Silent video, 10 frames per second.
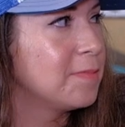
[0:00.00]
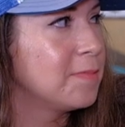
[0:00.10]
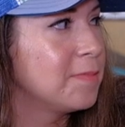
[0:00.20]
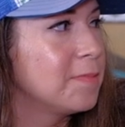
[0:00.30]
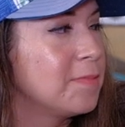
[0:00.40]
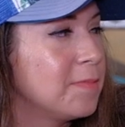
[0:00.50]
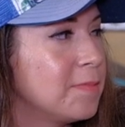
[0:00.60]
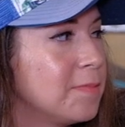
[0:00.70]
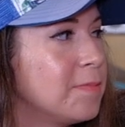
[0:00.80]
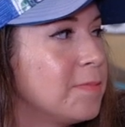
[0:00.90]

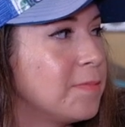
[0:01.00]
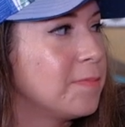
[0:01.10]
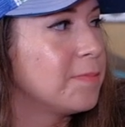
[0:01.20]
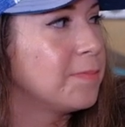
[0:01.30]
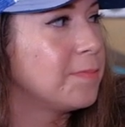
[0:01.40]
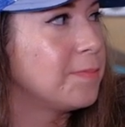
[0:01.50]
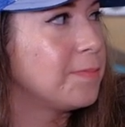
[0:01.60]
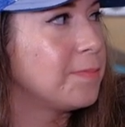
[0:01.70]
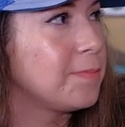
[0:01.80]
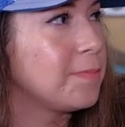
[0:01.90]

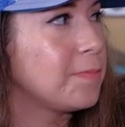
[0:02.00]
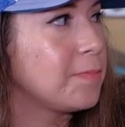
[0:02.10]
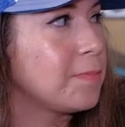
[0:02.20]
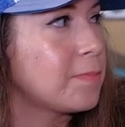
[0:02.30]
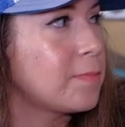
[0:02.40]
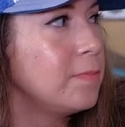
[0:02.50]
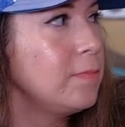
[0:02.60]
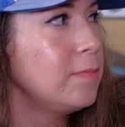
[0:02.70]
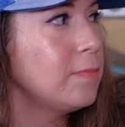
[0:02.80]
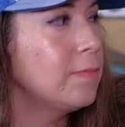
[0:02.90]

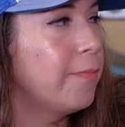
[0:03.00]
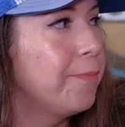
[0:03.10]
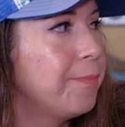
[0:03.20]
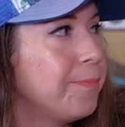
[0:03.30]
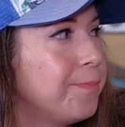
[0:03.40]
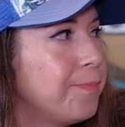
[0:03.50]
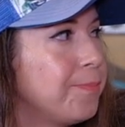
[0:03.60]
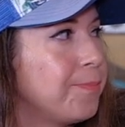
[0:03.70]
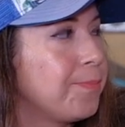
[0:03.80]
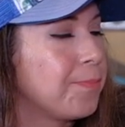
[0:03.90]

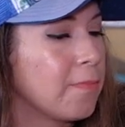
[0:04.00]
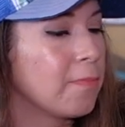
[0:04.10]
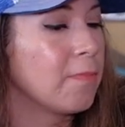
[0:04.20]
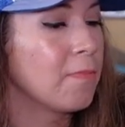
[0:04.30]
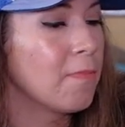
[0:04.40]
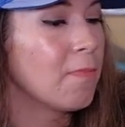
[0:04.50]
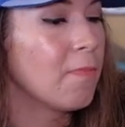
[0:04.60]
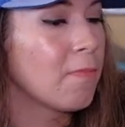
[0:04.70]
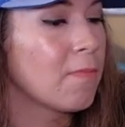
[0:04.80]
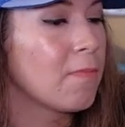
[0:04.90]

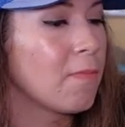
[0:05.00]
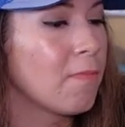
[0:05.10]
[no speech]